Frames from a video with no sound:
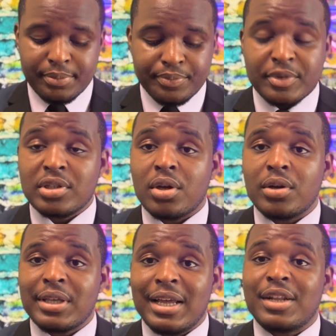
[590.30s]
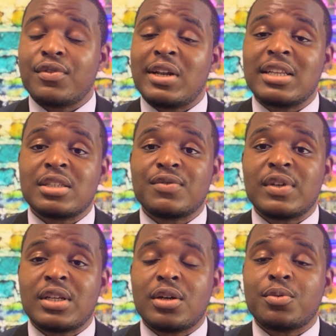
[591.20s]
So again, if you like this
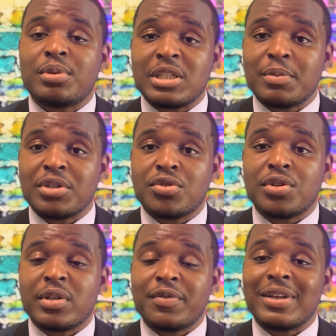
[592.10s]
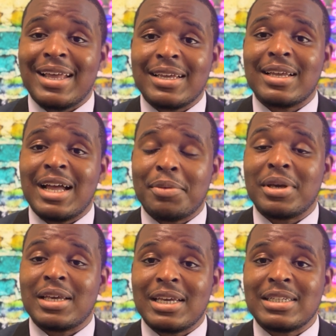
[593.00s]
video, please make sure you leave a like, comment,
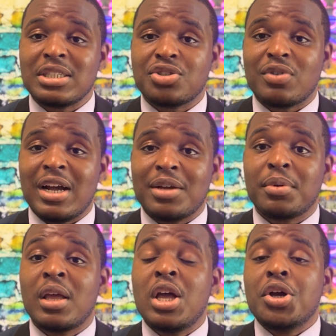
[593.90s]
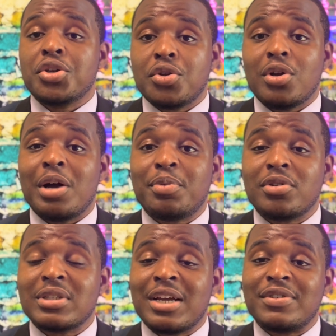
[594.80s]
and subscribe. You know I
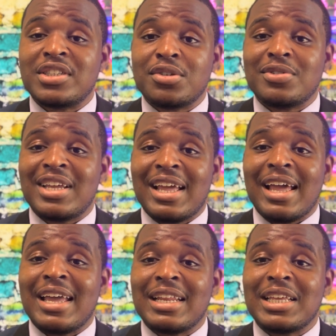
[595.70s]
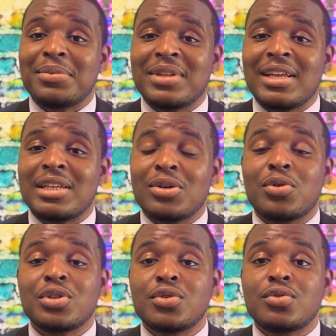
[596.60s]
post every single day at 8 a.m. daily
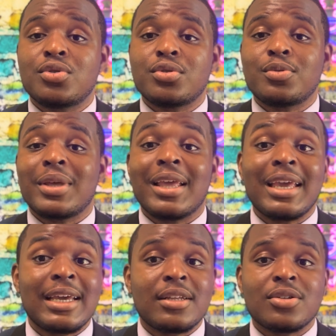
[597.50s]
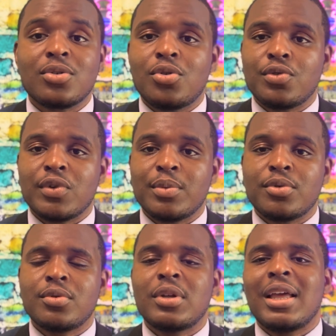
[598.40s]
on YouTube and on
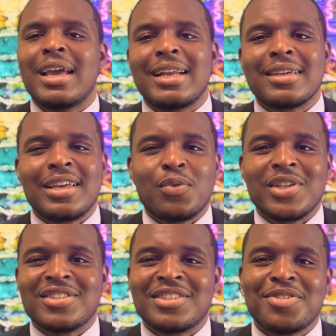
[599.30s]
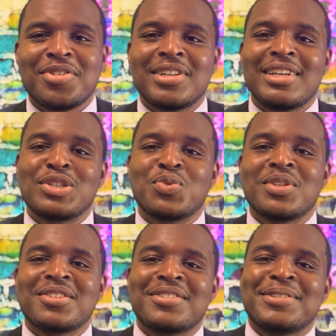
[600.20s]
Rebel. and I can't wait to see you on the next one.
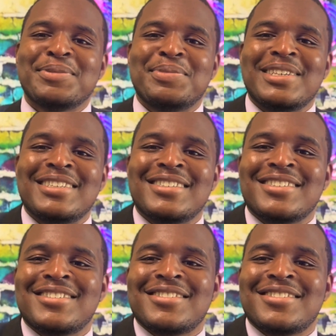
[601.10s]
Peace.